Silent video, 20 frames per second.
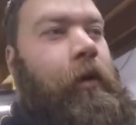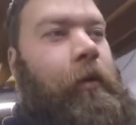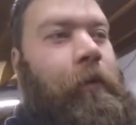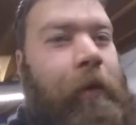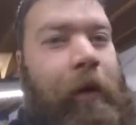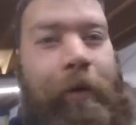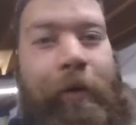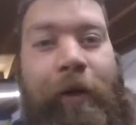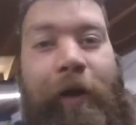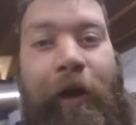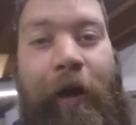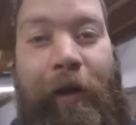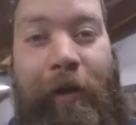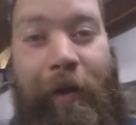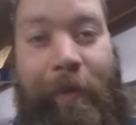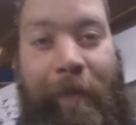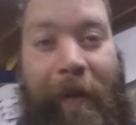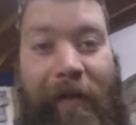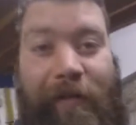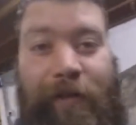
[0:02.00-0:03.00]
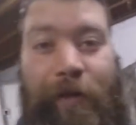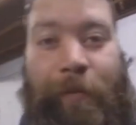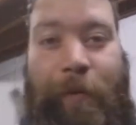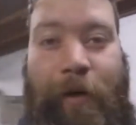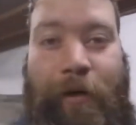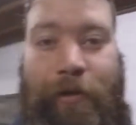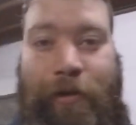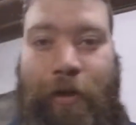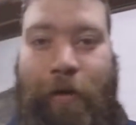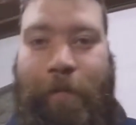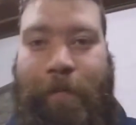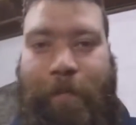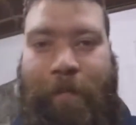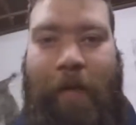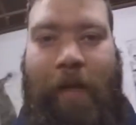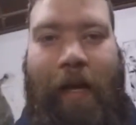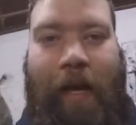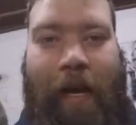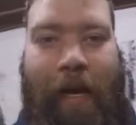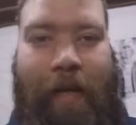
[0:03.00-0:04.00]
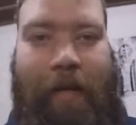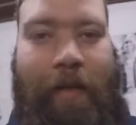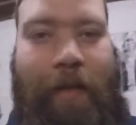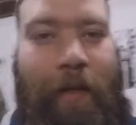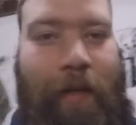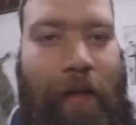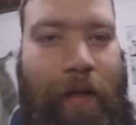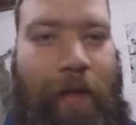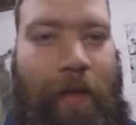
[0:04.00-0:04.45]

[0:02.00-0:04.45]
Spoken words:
Well, I got it back to the workshop and